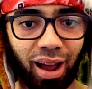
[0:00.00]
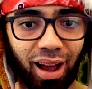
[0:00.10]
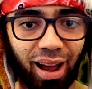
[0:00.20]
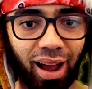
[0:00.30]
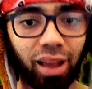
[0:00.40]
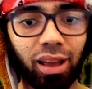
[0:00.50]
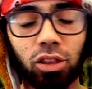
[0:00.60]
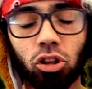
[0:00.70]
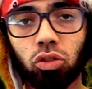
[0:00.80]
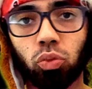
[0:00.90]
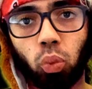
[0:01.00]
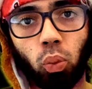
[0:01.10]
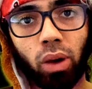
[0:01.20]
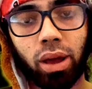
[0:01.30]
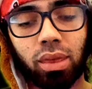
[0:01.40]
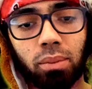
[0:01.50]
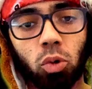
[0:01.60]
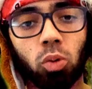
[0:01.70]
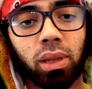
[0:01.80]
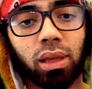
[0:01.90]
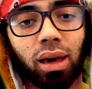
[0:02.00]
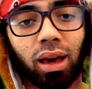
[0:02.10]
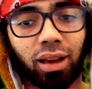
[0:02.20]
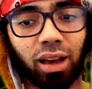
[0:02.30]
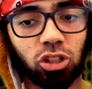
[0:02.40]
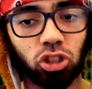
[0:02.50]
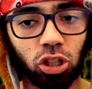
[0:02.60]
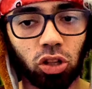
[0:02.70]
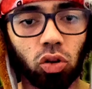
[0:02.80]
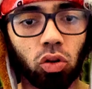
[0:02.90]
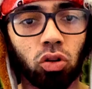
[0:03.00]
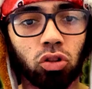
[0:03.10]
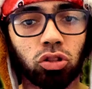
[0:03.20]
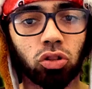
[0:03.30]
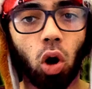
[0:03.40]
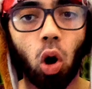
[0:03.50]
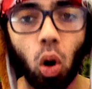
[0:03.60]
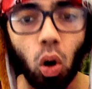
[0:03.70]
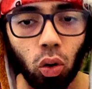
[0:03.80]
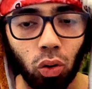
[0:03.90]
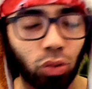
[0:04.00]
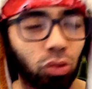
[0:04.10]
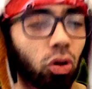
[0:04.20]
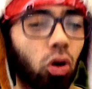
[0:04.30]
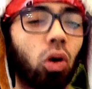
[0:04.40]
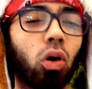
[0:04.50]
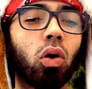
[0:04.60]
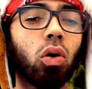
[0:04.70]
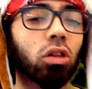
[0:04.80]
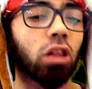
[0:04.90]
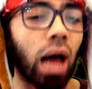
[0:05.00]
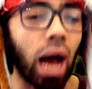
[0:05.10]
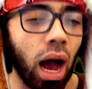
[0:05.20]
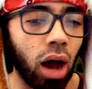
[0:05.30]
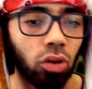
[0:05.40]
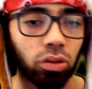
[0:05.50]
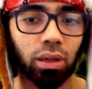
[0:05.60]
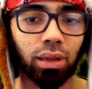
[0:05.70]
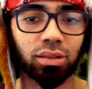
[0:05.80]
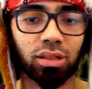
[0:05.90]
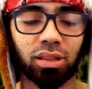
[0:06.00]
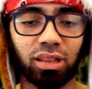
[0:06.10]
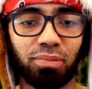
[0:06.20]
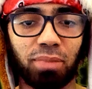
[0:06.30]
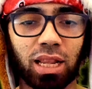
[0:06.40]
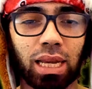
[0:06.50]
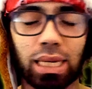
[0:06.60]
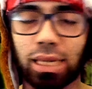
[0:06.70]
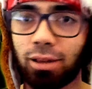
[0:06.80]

I cannot wait the moment Kakashi goes all all out against an enemy, like.